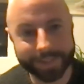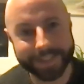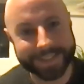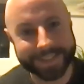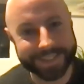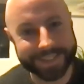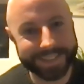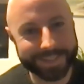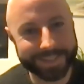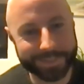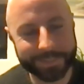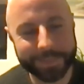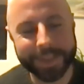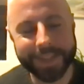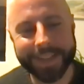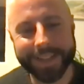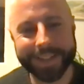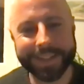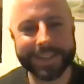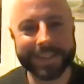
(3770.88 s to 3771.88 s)
to see them
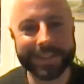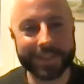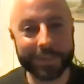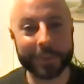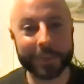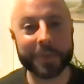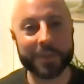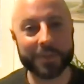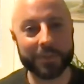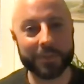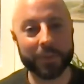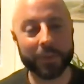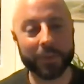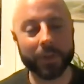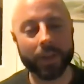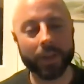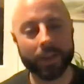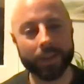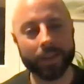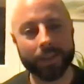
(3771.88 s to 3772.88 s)
and to see what you've
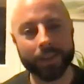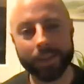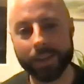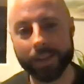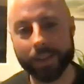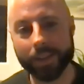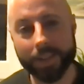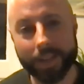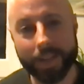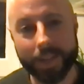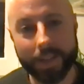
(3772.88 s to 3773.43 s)
done, and uh,